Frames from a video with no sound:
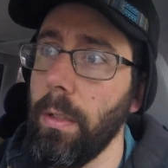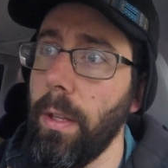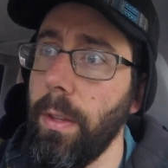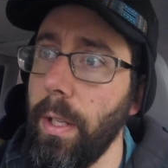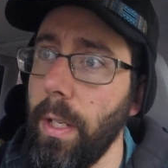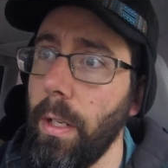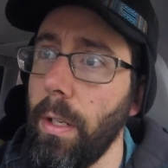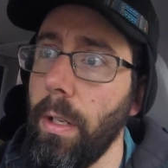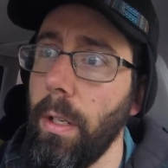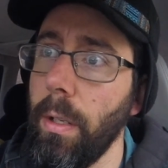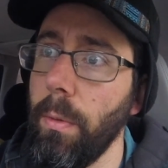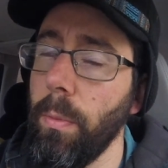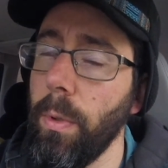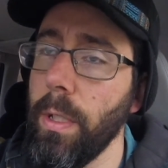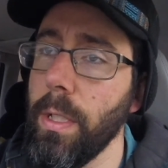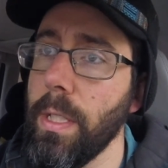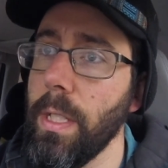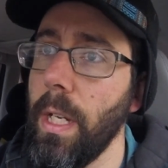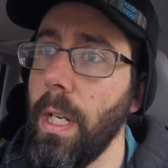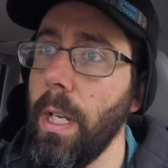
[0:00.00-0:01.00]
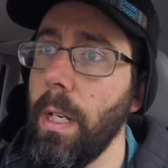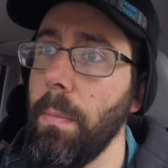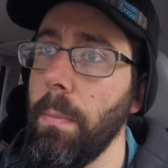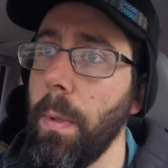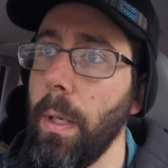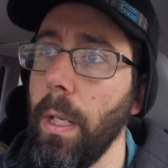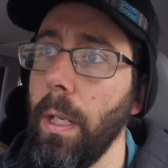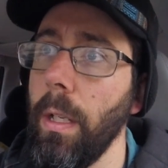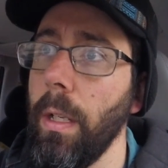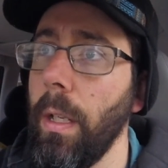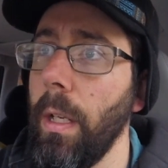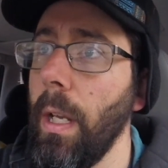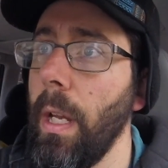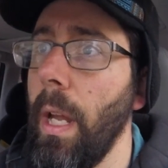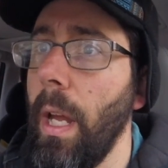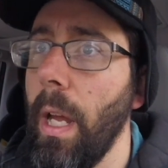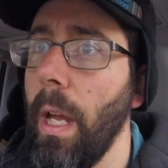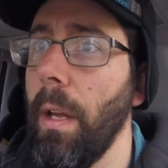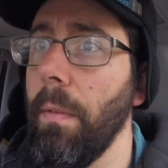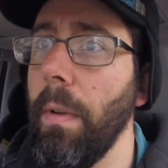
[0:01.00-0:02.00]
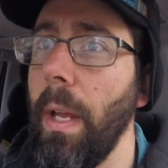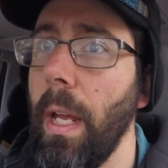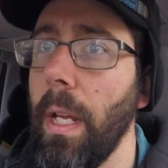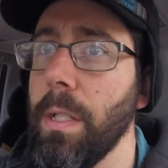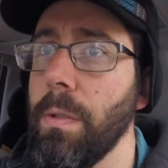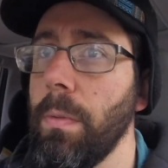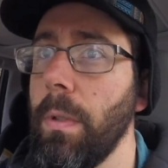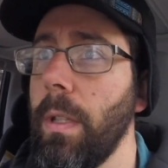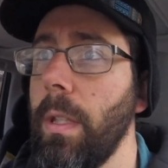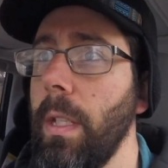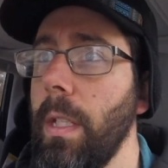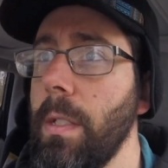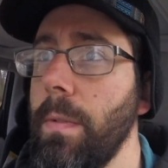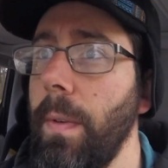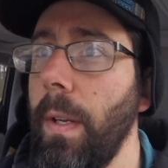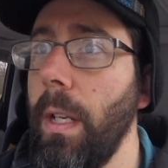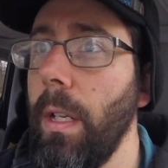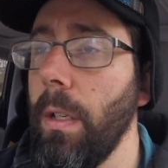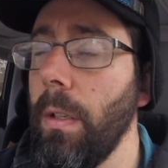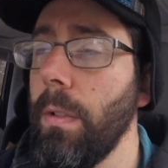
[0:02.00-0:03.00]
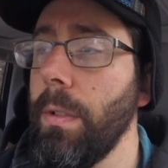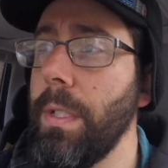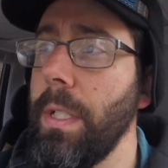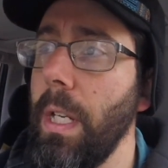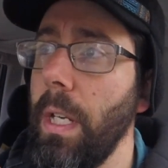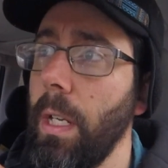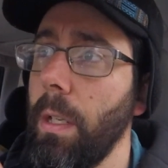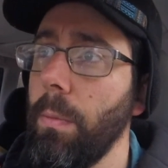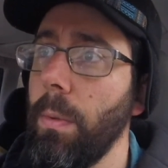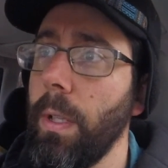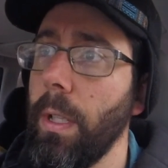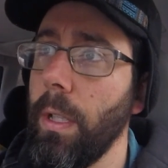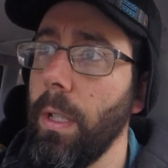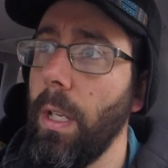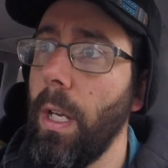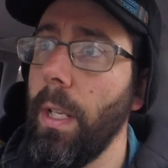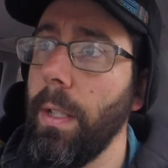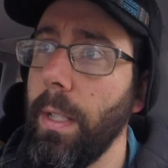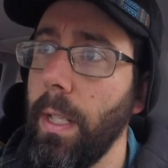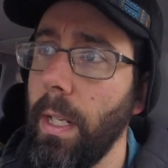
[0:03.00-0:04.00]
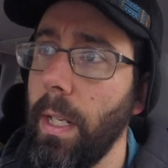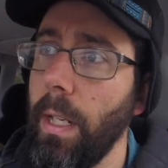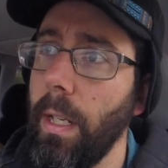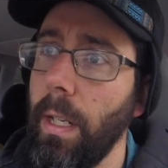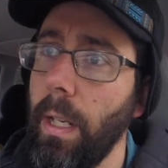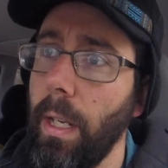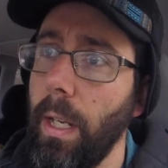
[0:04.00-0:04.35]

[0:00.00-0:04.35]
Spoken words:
thinner on one side, but as with these videos and with a lot that I